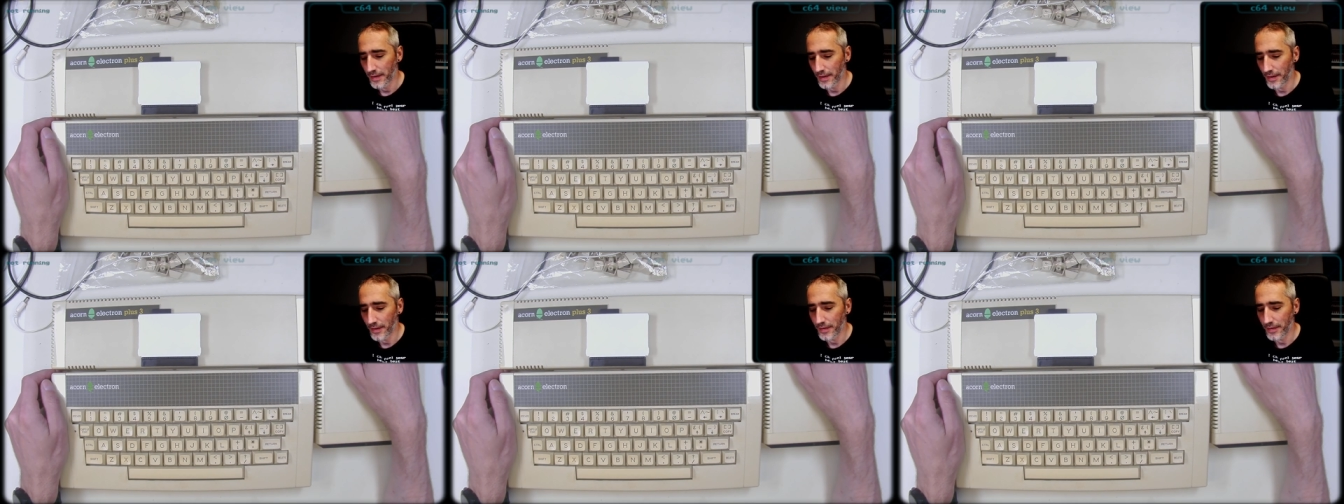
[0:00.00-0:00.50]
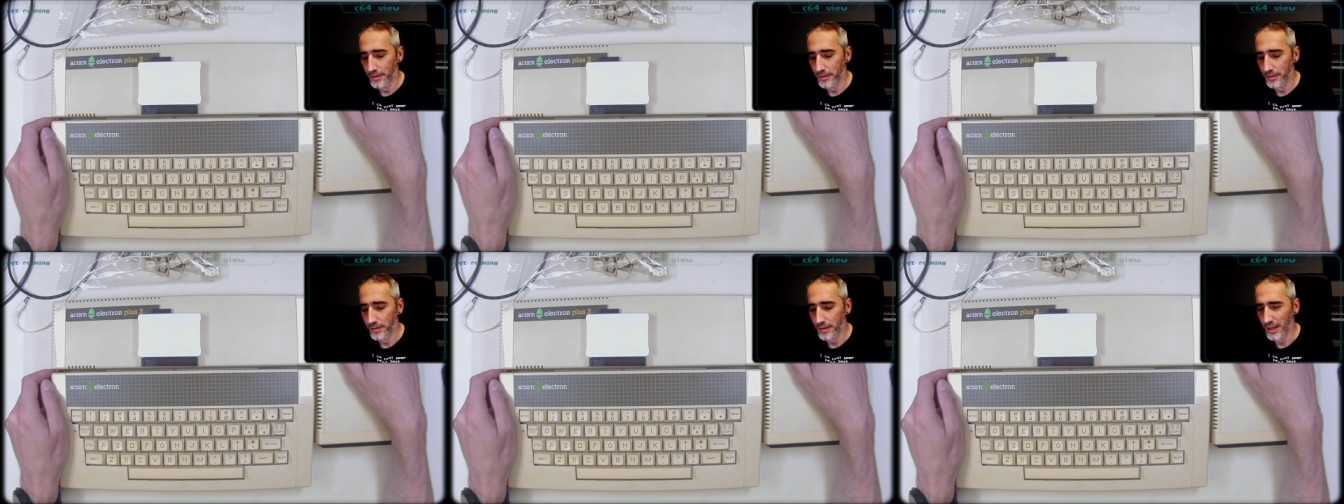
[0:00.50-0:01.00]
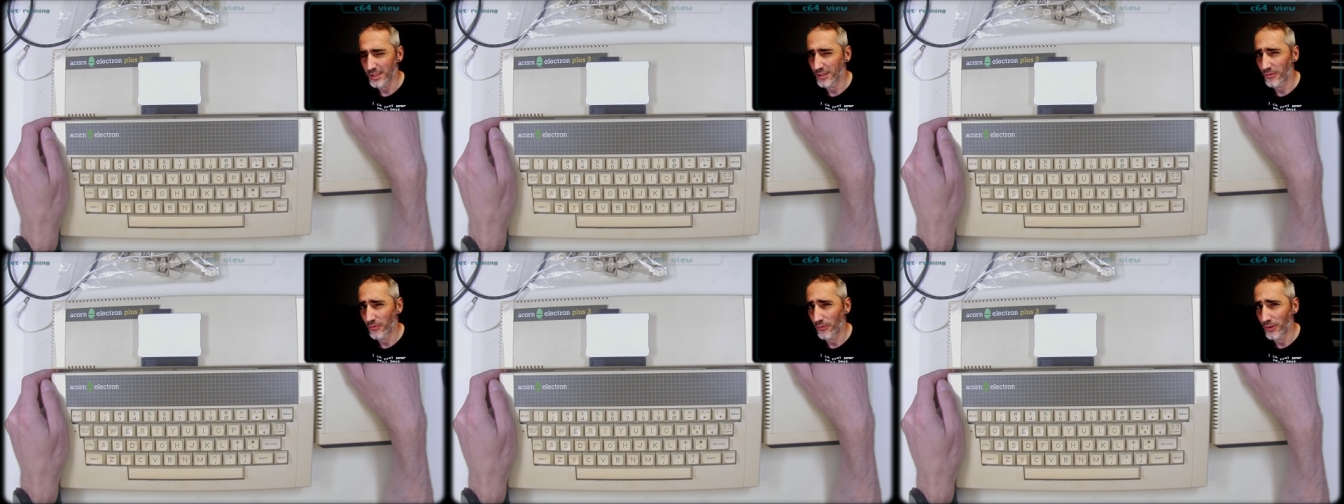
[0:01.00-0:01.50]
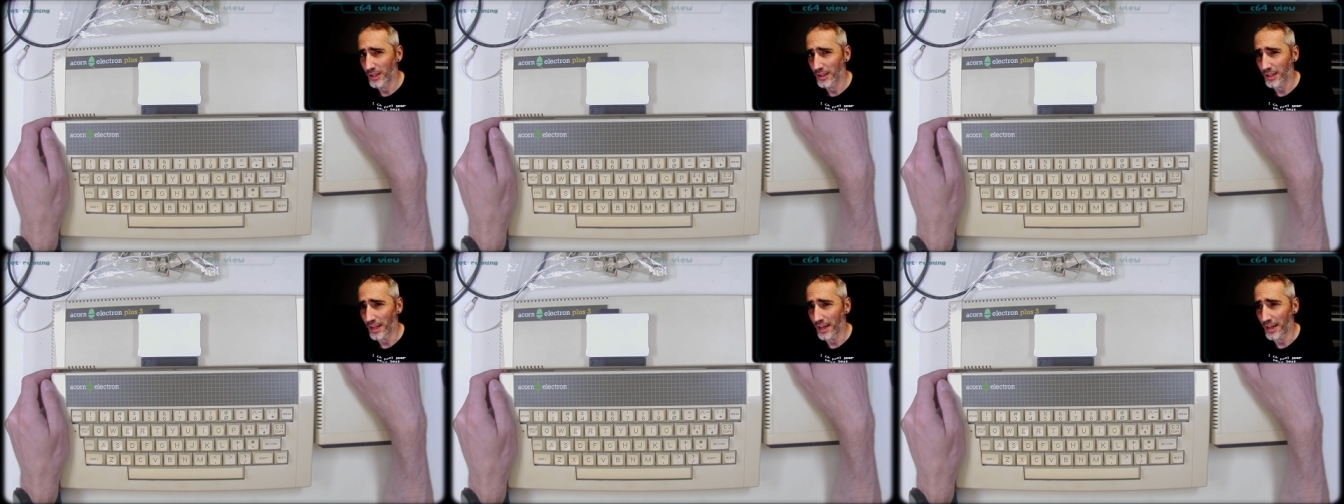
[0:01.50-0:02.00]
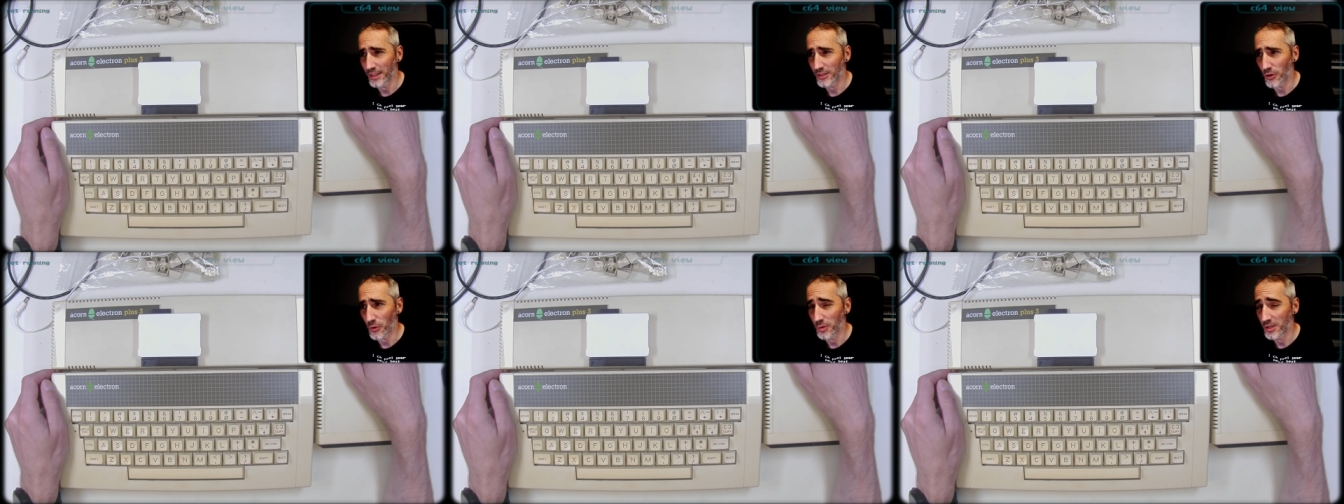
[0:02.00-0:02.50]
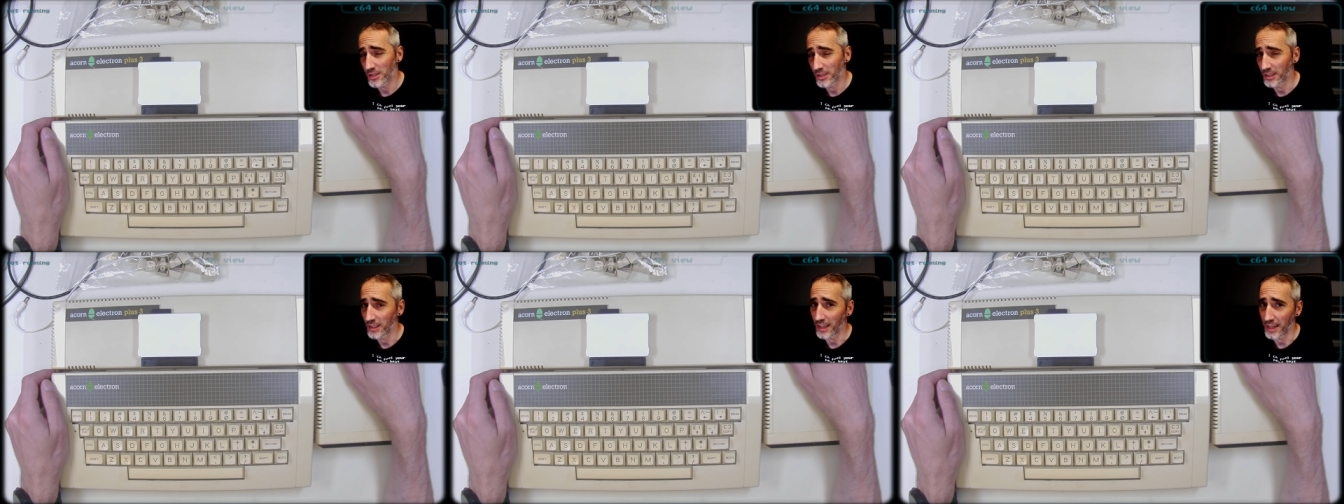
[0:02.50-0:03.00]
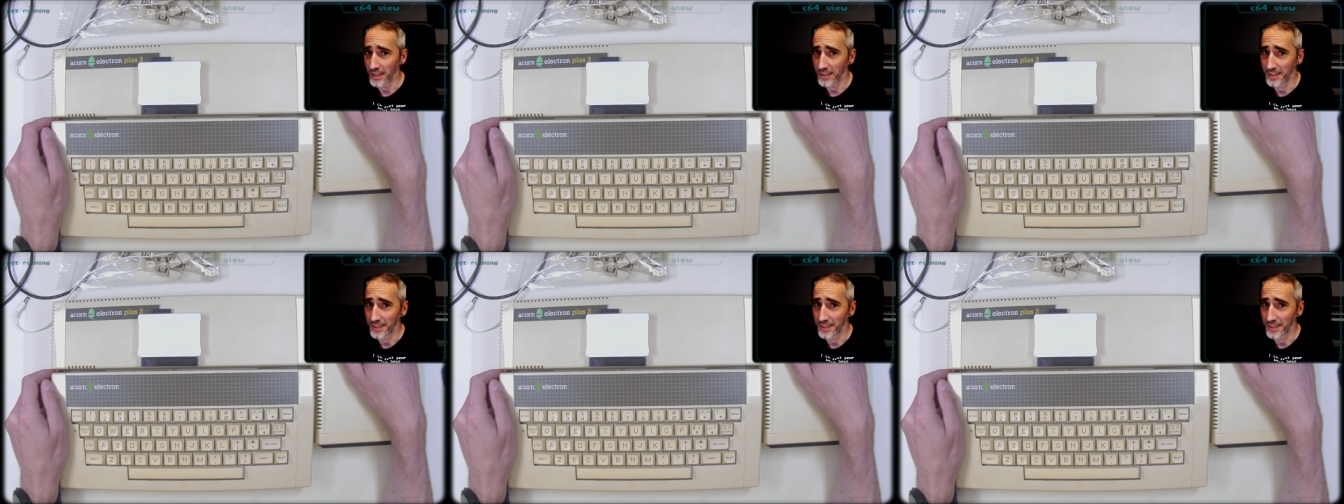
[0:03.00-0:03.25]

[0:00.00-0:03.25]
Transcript: Uh, it doesn't feel as original as